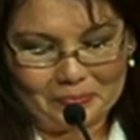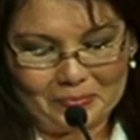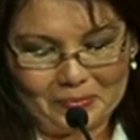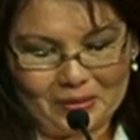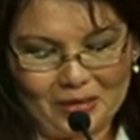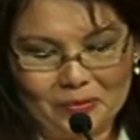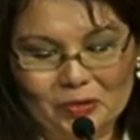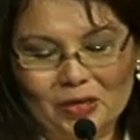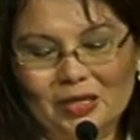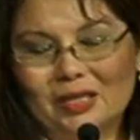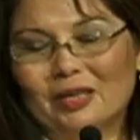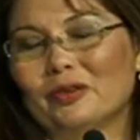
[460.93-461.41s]

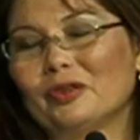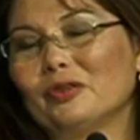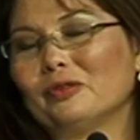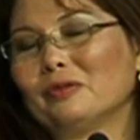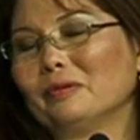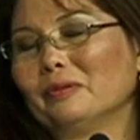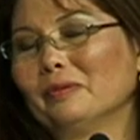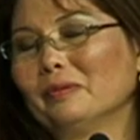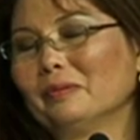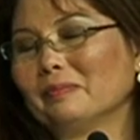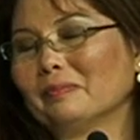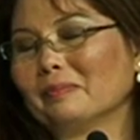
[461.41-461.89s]
I want to tell
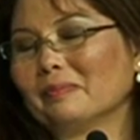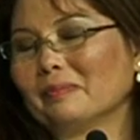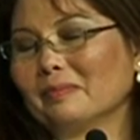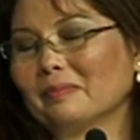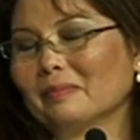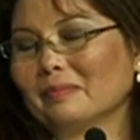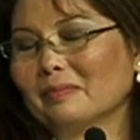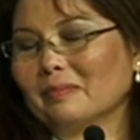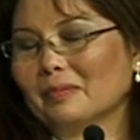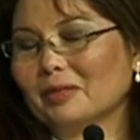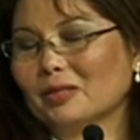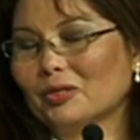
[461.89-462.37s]
you
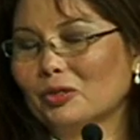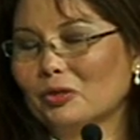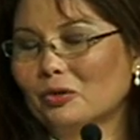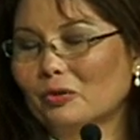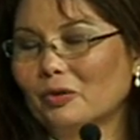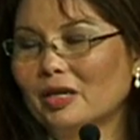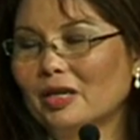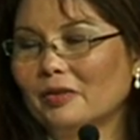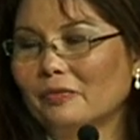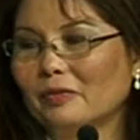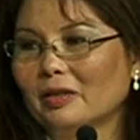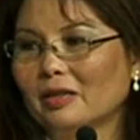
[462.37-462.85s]
the
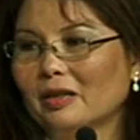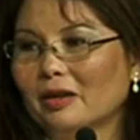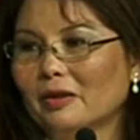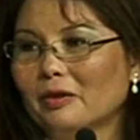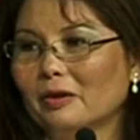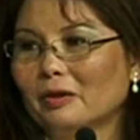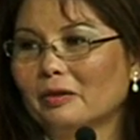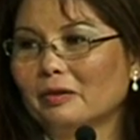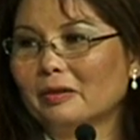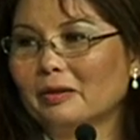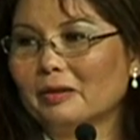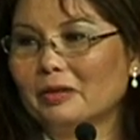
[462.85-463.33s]
story of
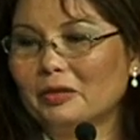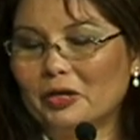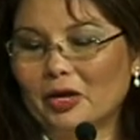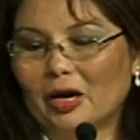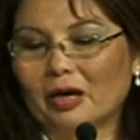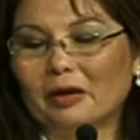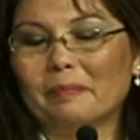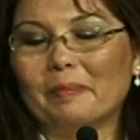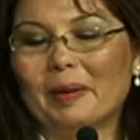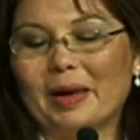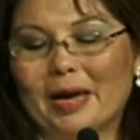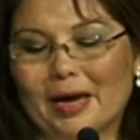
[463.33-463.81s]
another
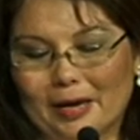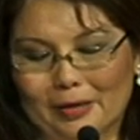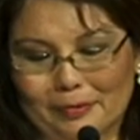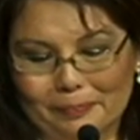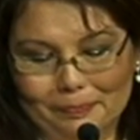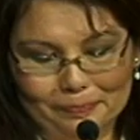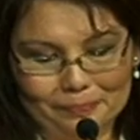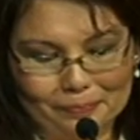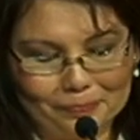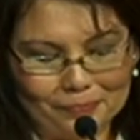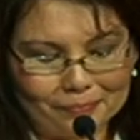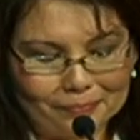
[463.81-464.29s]
young man
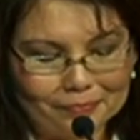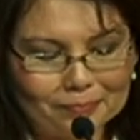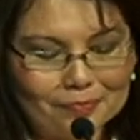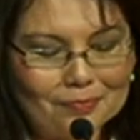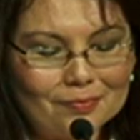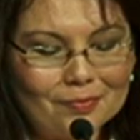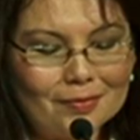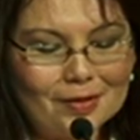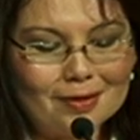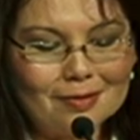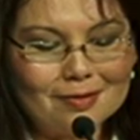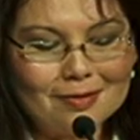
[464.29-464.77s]

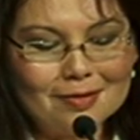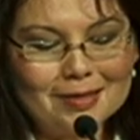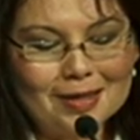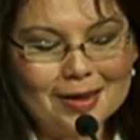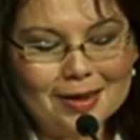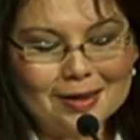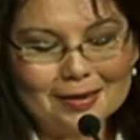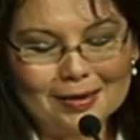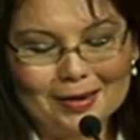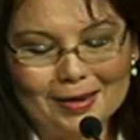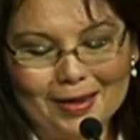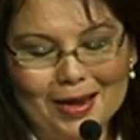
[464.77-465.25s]

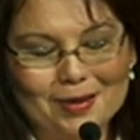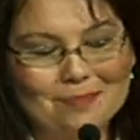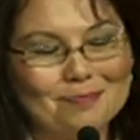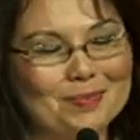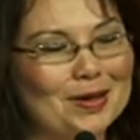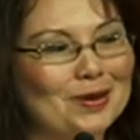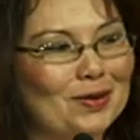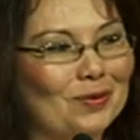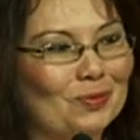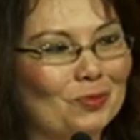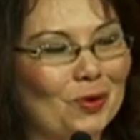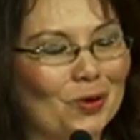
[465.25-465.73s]
that I
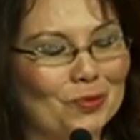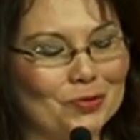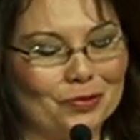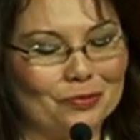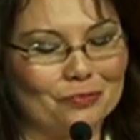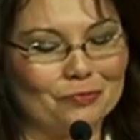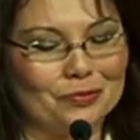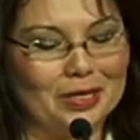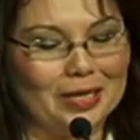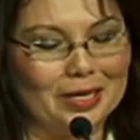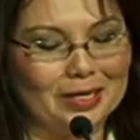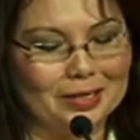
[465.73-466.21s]
met at Walter
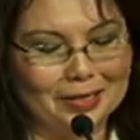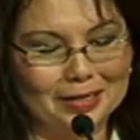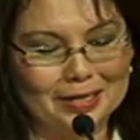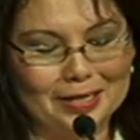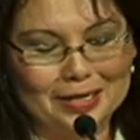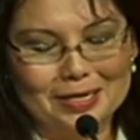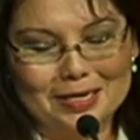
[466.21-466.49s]
Reed.